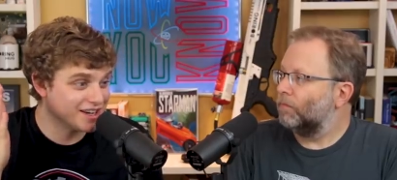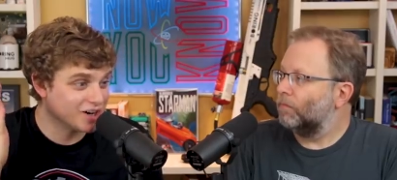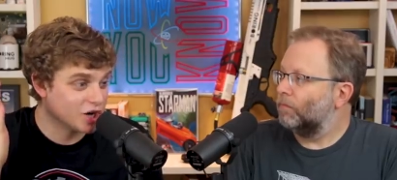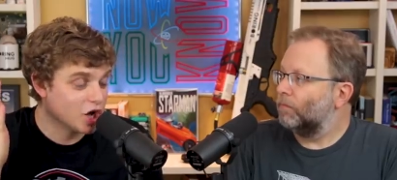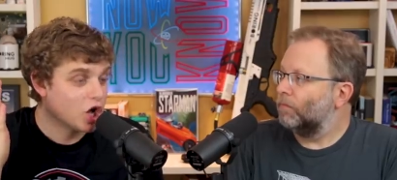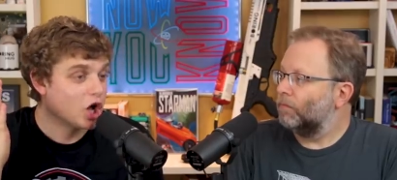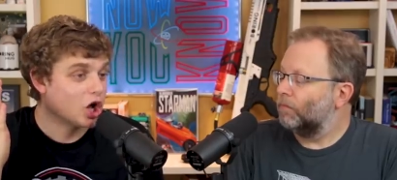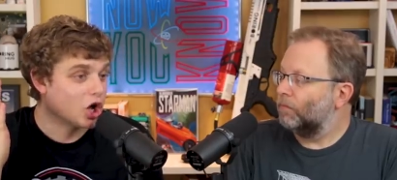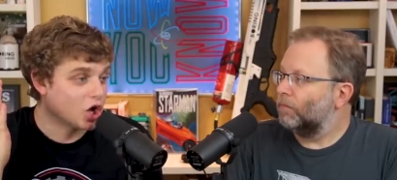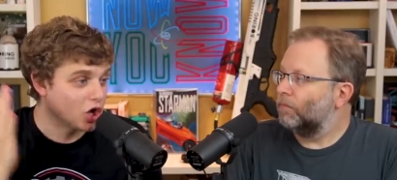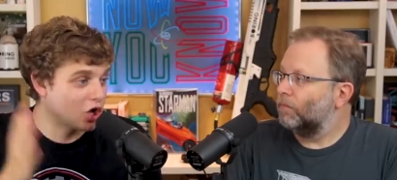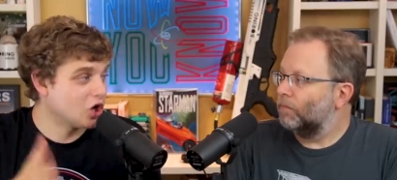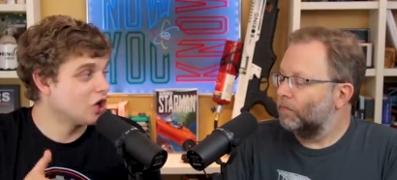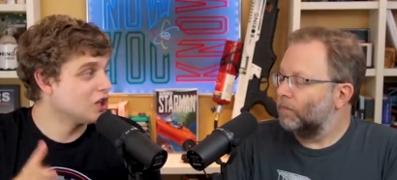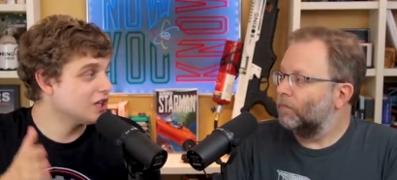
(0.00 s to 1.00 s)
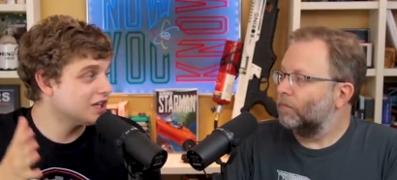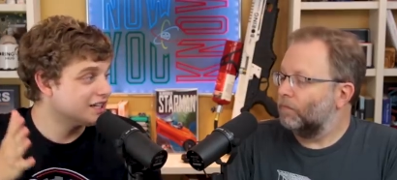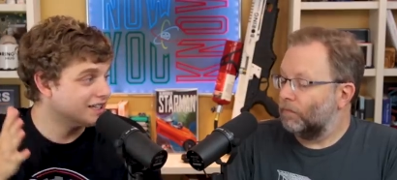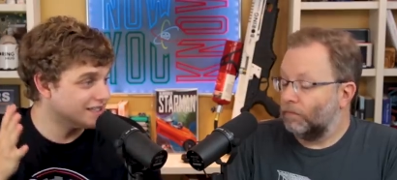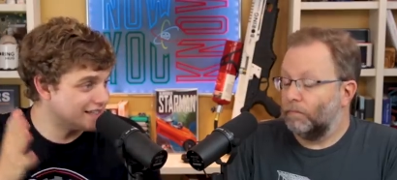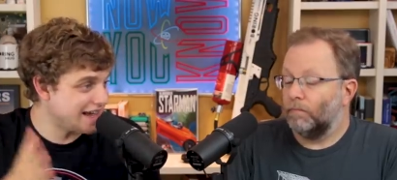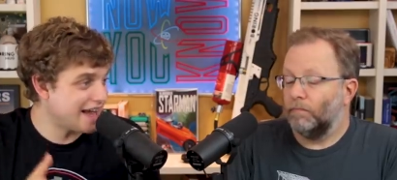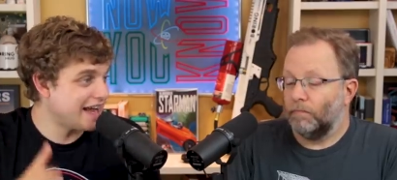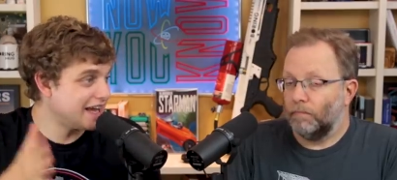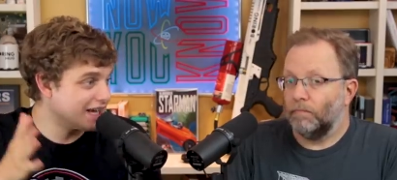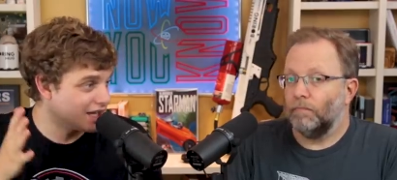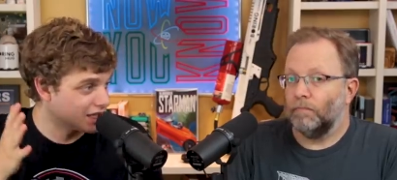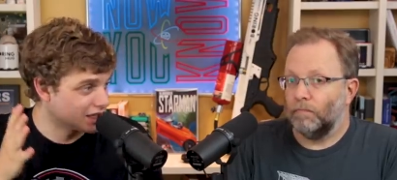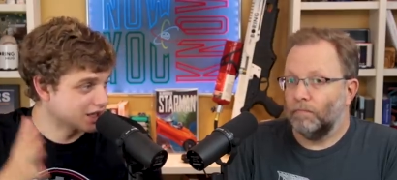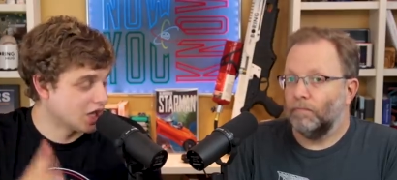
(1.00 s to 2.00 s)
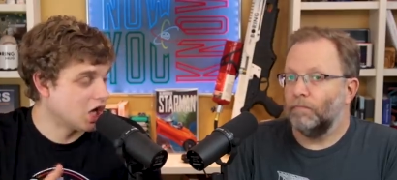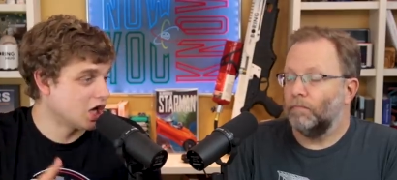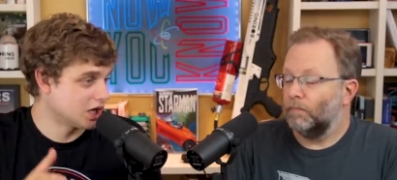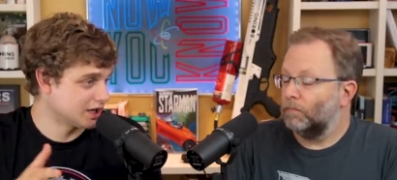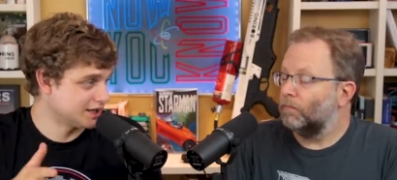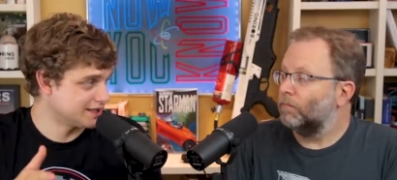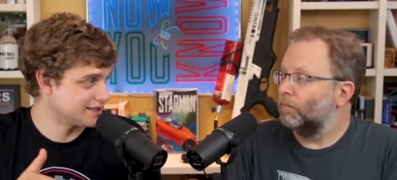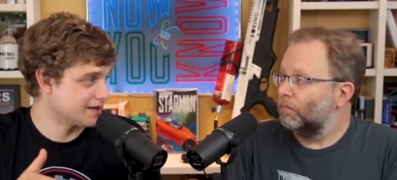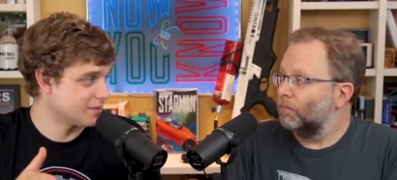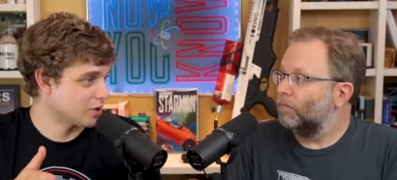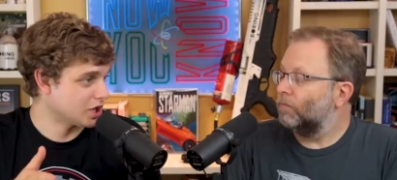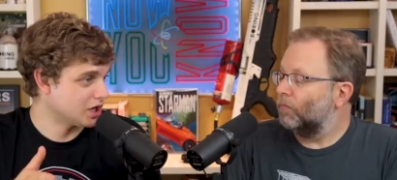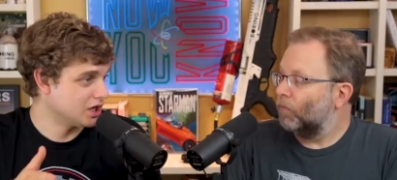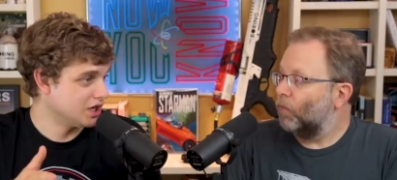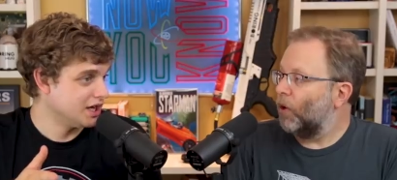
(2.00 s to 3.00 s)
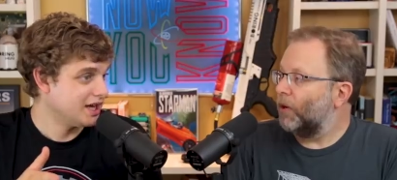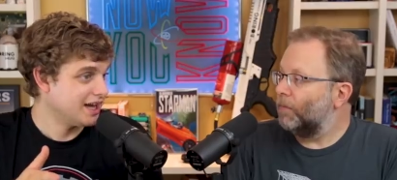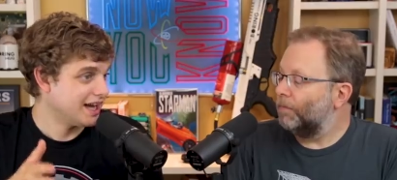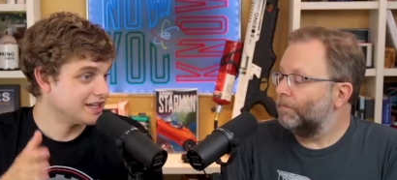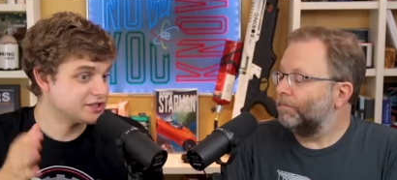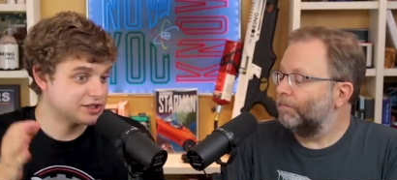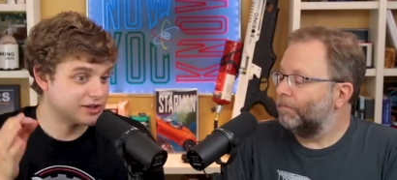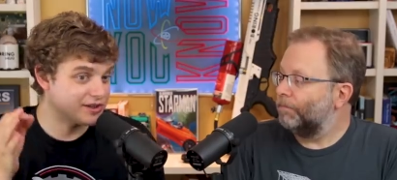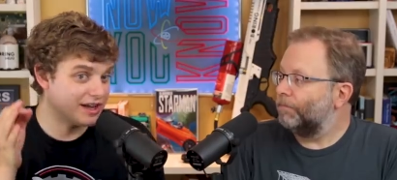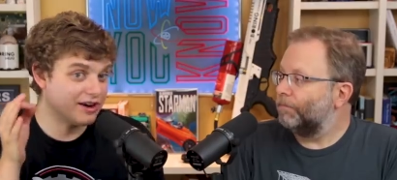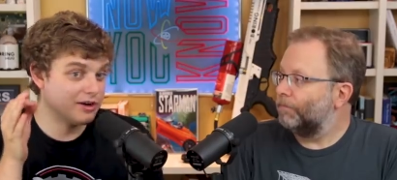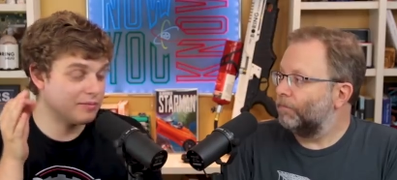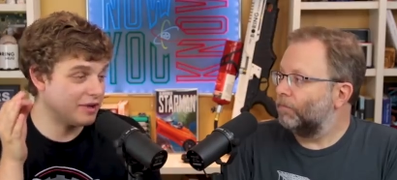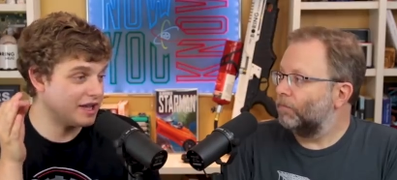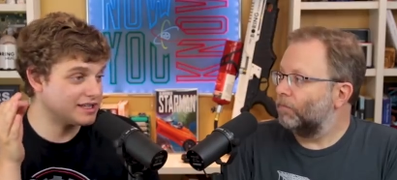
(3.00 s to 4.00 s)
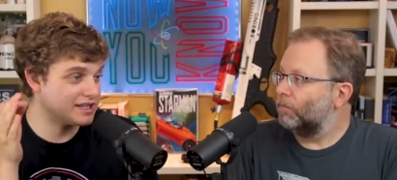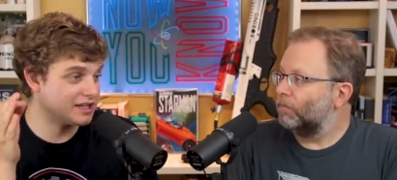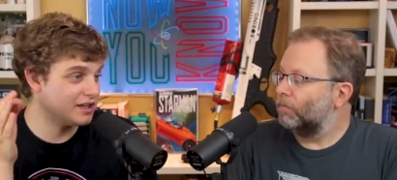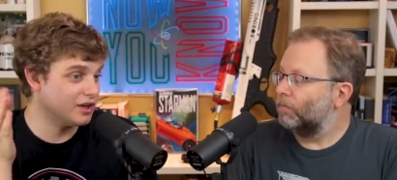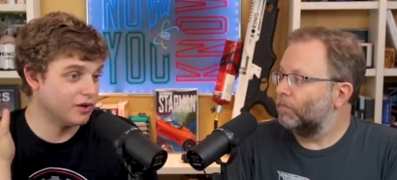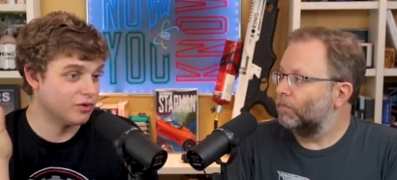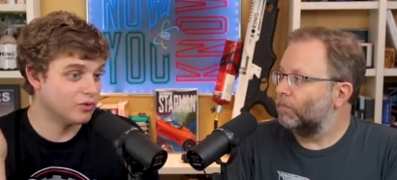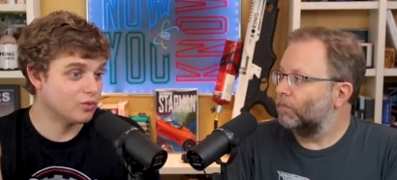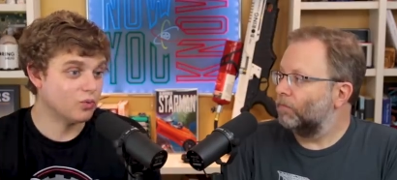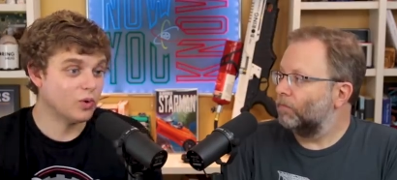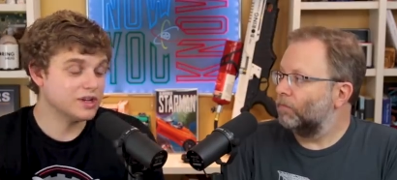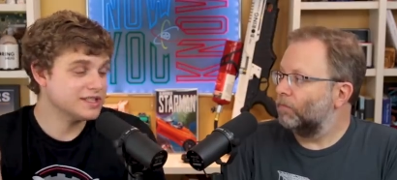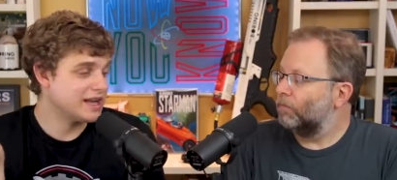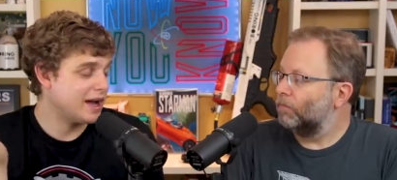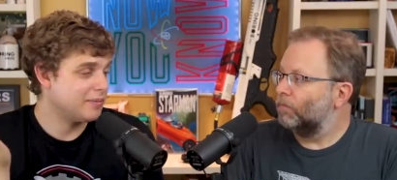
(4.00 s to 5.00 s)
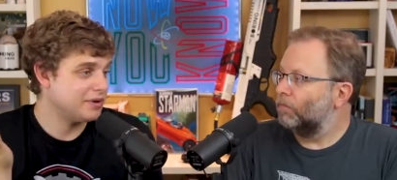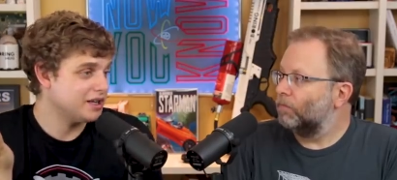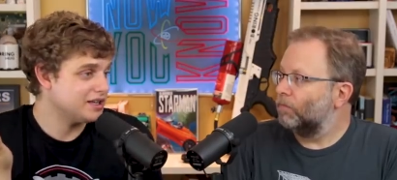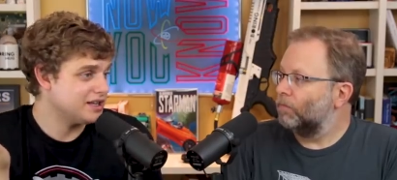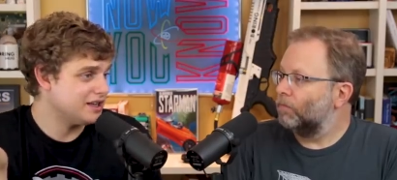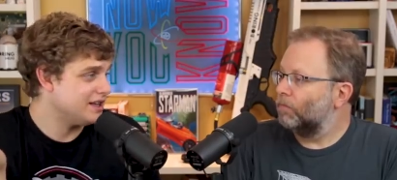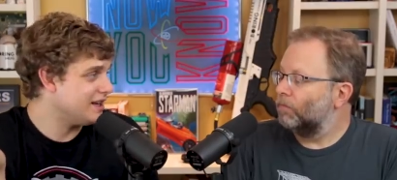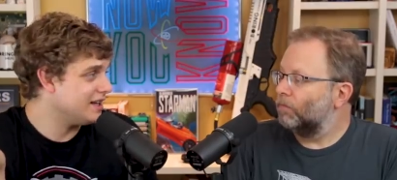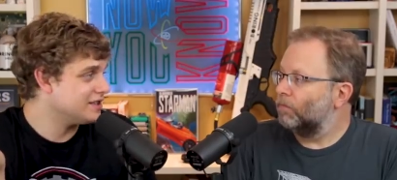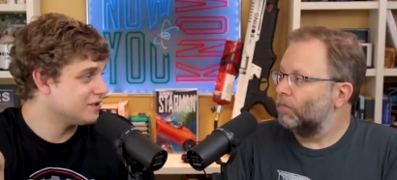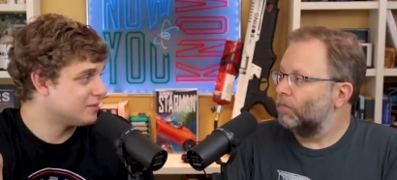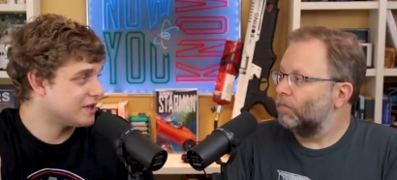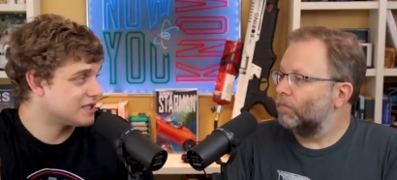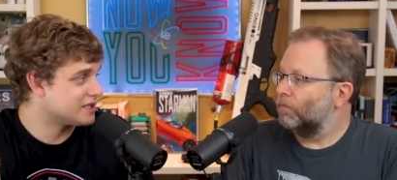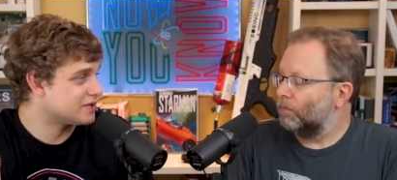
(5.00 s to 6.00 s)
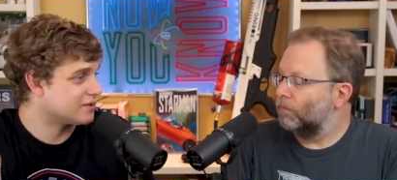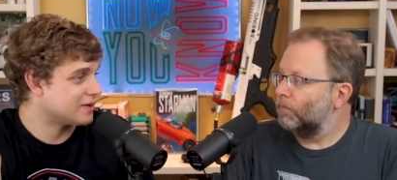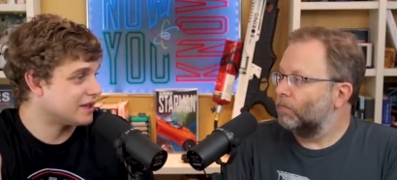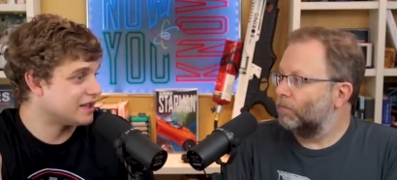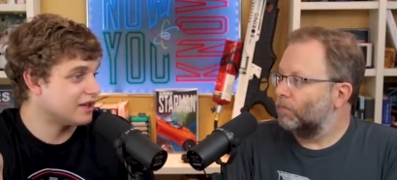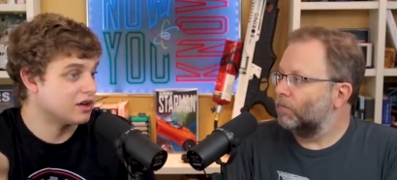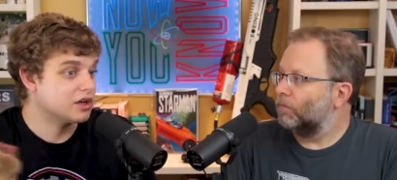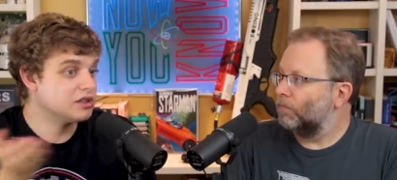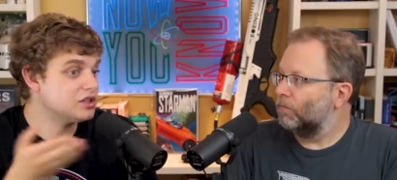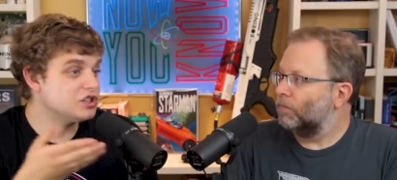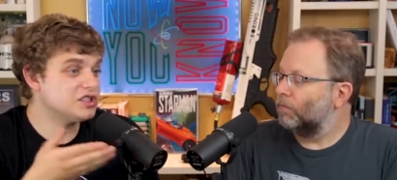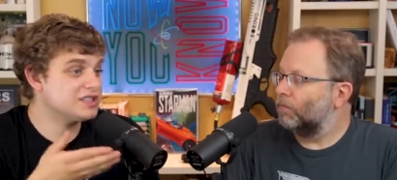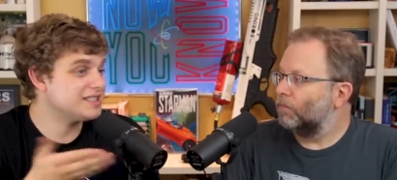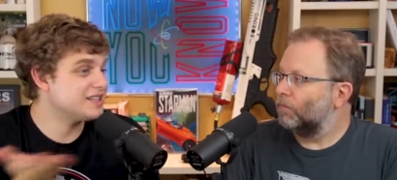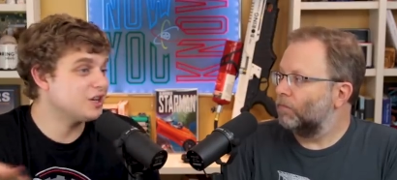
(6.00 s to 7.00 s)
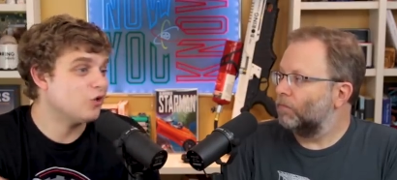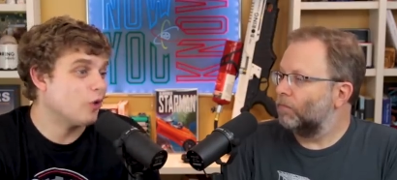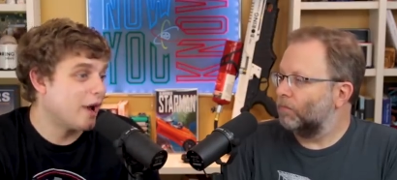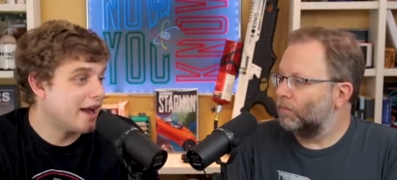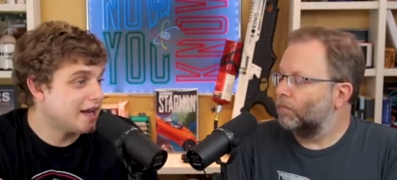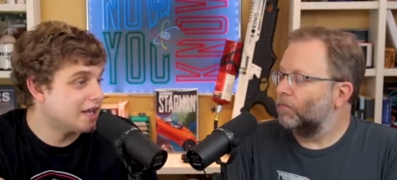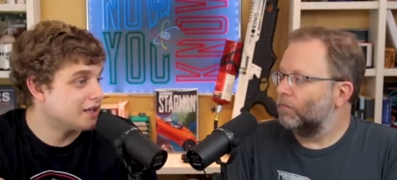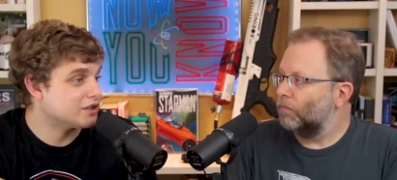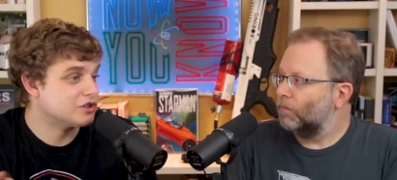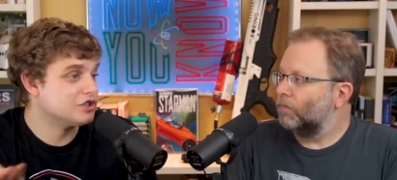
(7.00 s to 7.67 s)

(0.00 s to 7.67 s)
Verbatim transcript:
Speaker 1: there all day long in the summer. Right. And so they're basic, you know, what's happening to the diesel buses right there? They're just degrading, they're